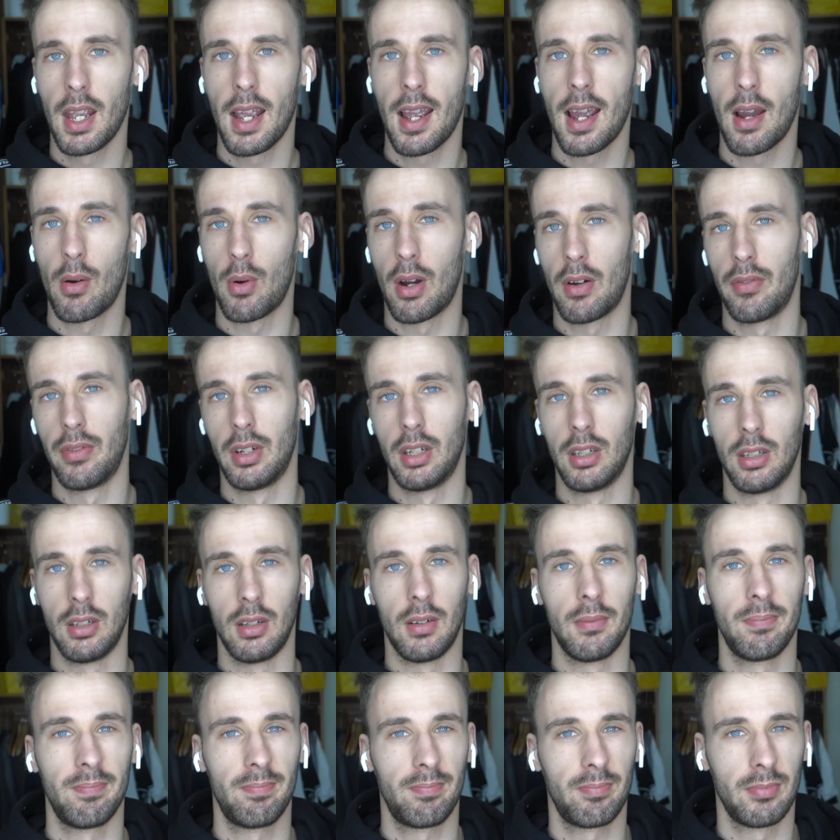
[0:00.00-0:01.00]
However,
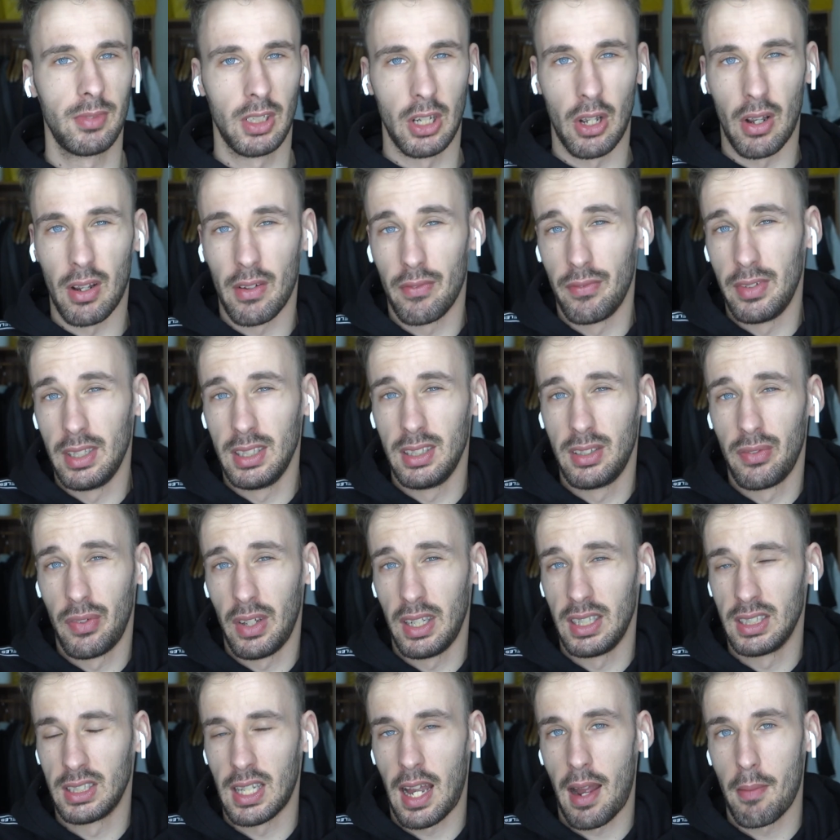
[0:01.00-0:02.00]
you know, these
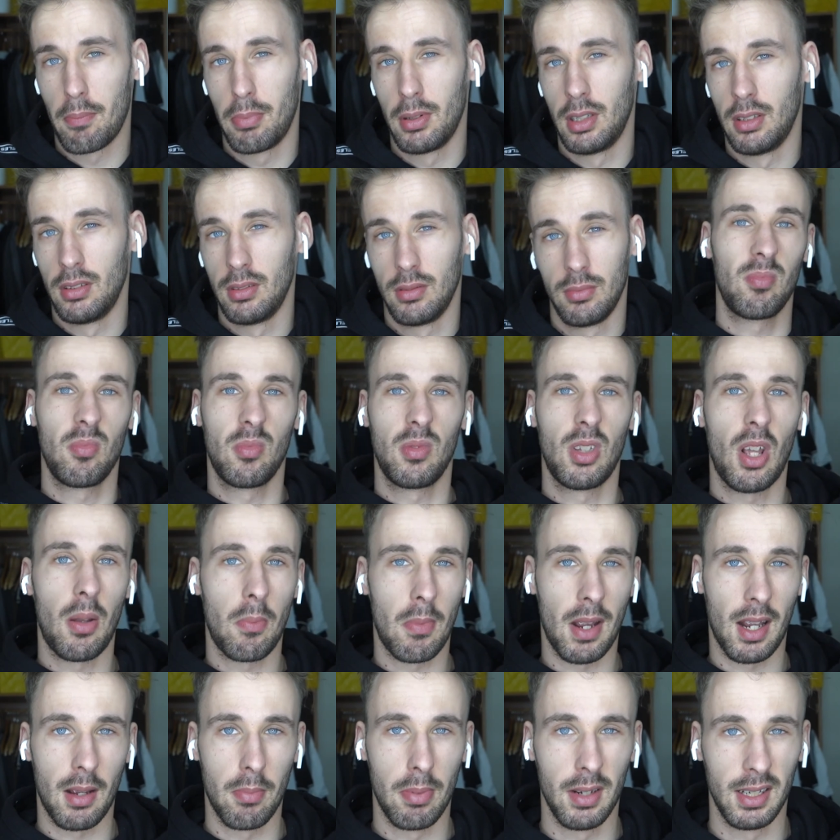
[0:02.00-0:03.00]
things happen. Don't
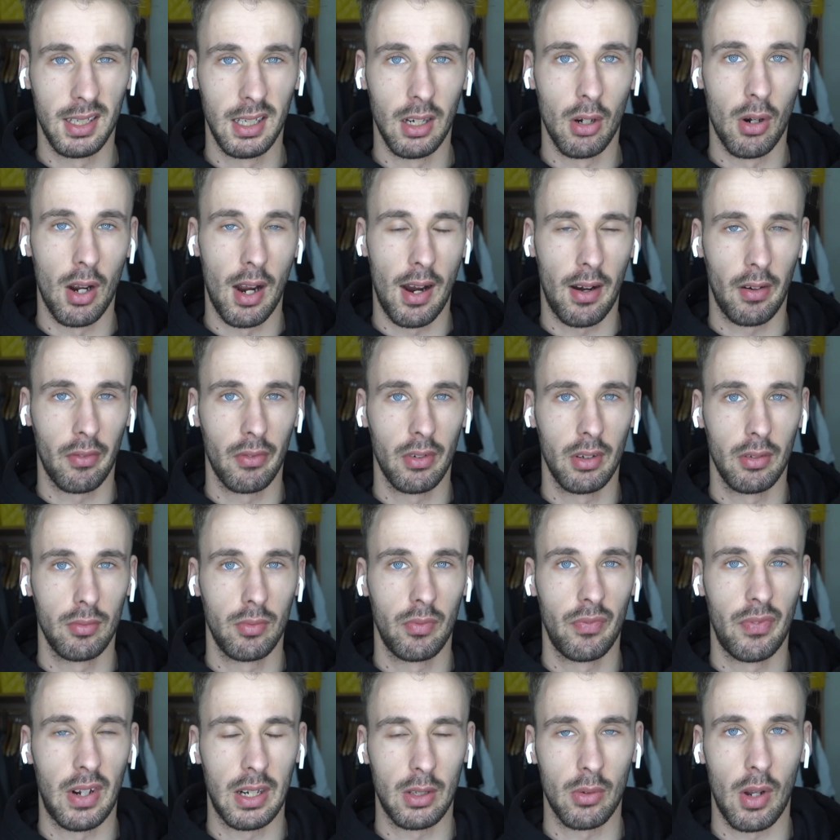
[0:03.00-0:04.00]
make a big deal out of it.
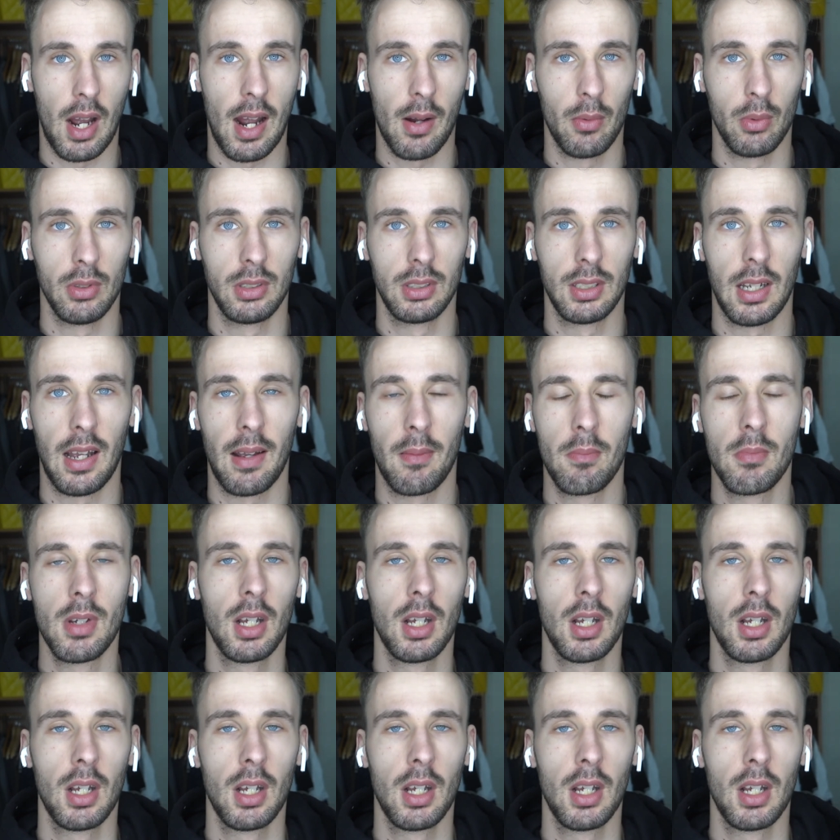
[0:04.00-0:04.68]
That's what I would say.